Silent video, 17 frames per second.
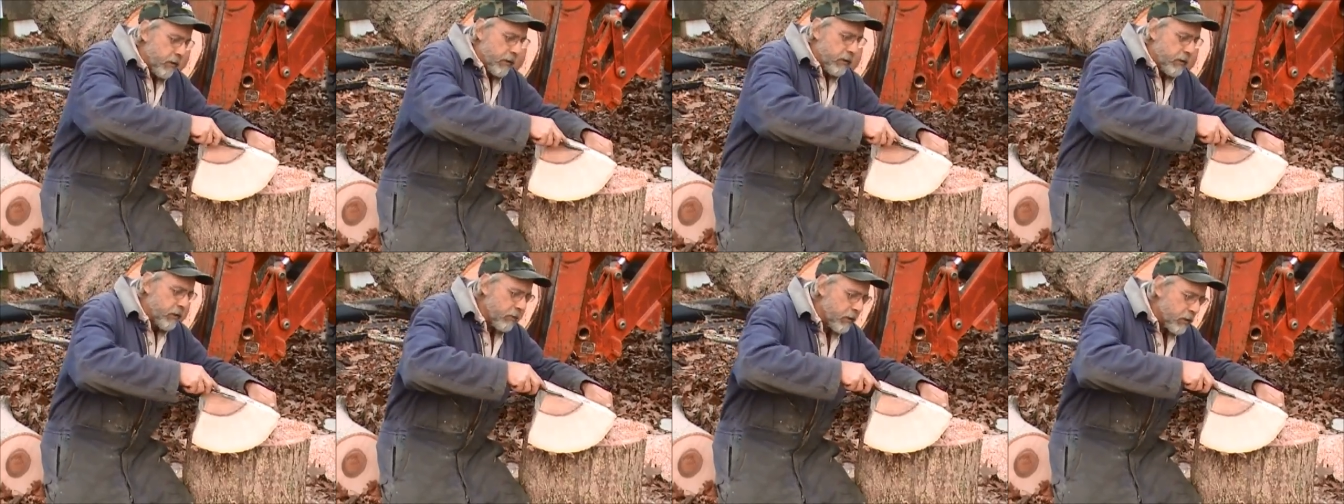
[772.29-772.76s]
Like
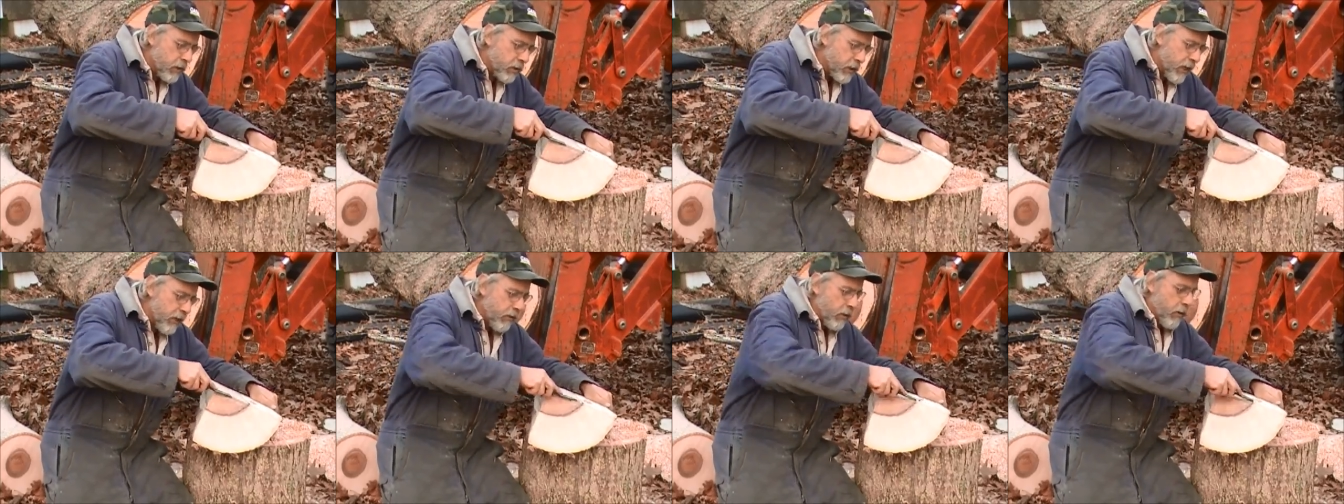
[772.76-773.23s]
you see me just
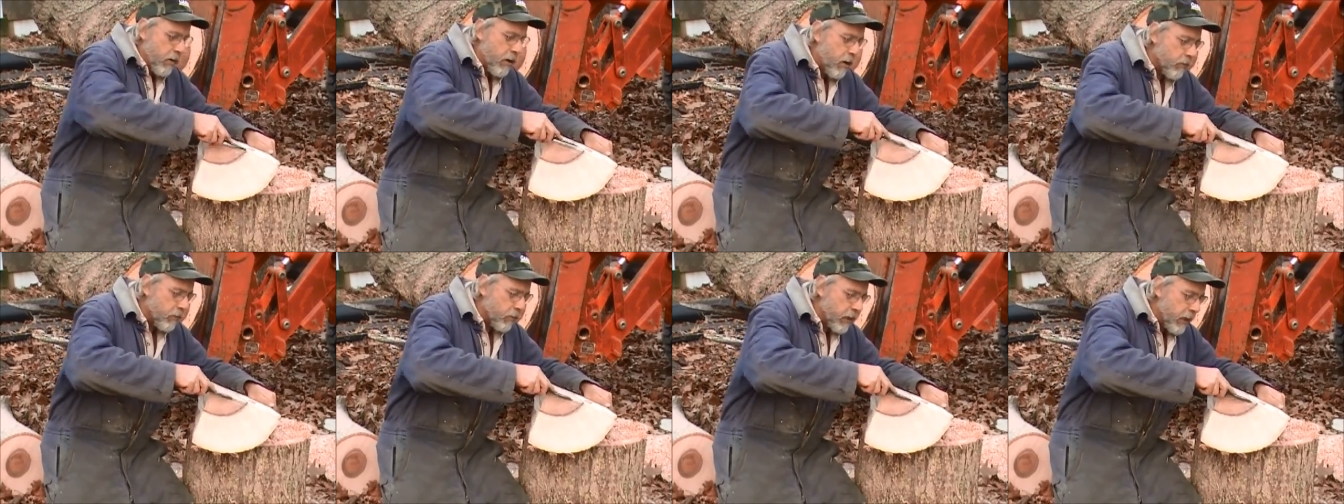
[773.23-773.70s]
shaving it
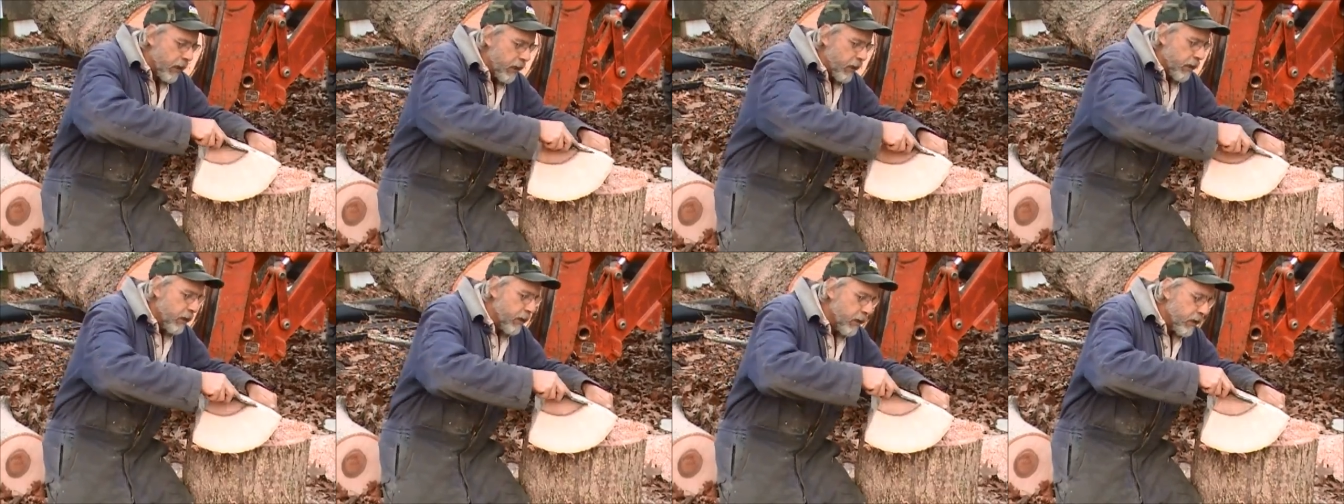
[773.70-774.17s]
off, okay?
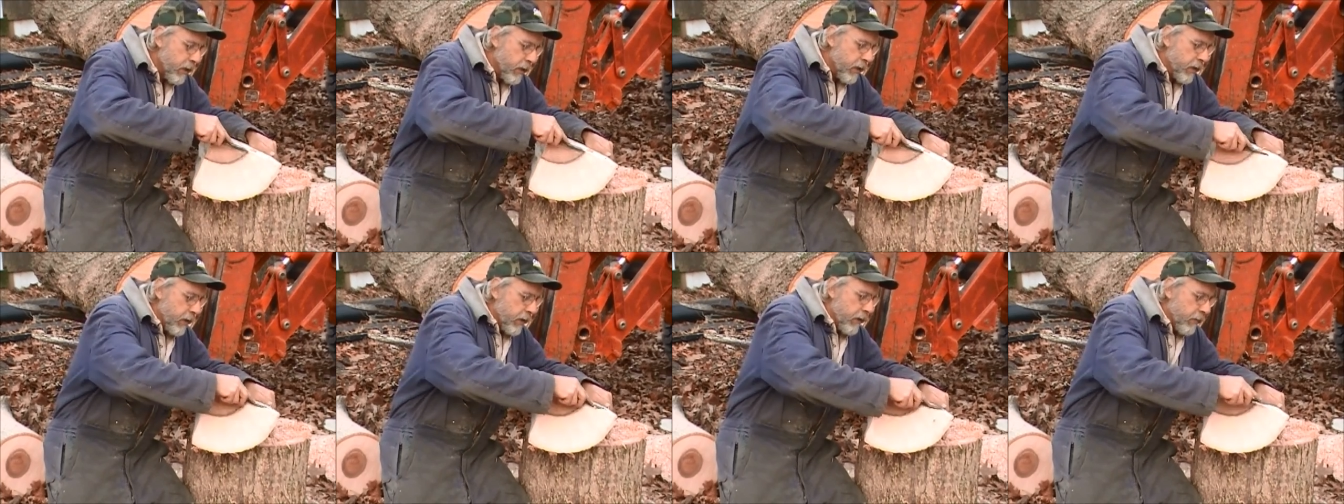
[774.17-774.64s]

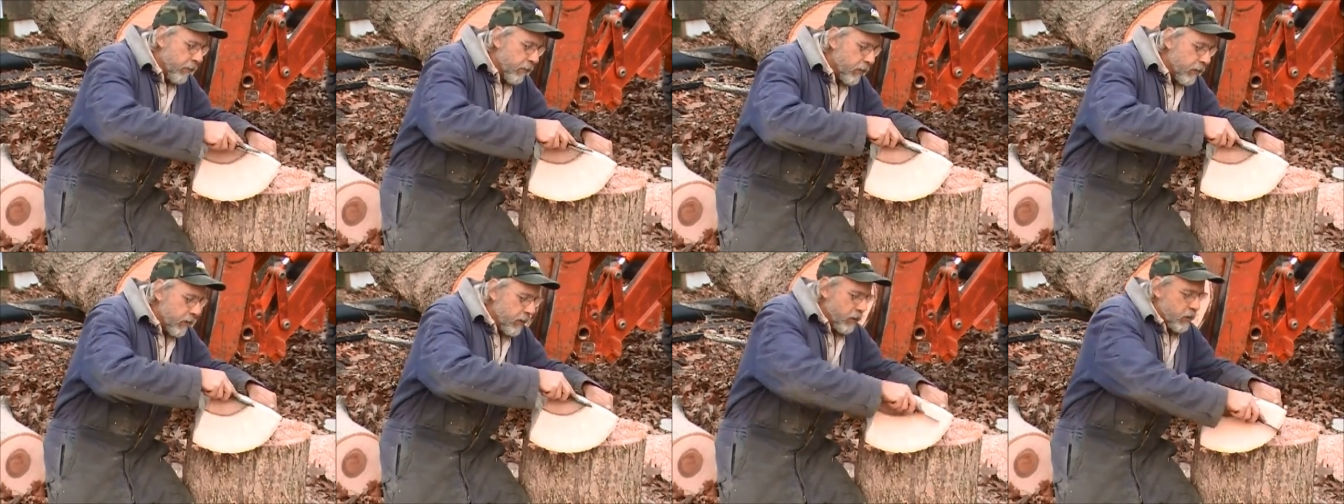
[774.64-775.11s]

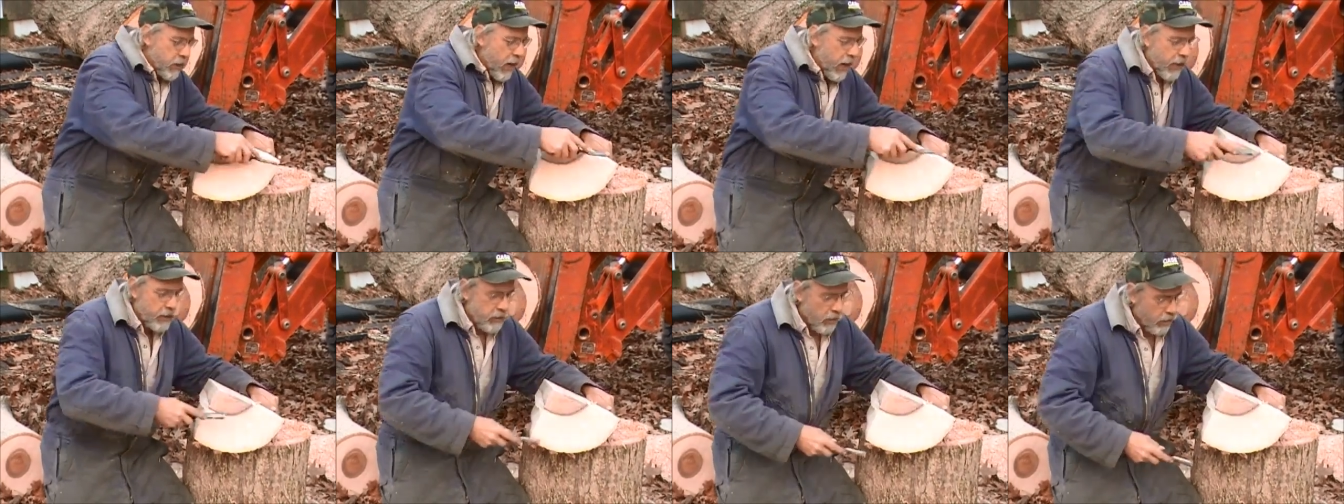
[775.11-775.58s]
The sides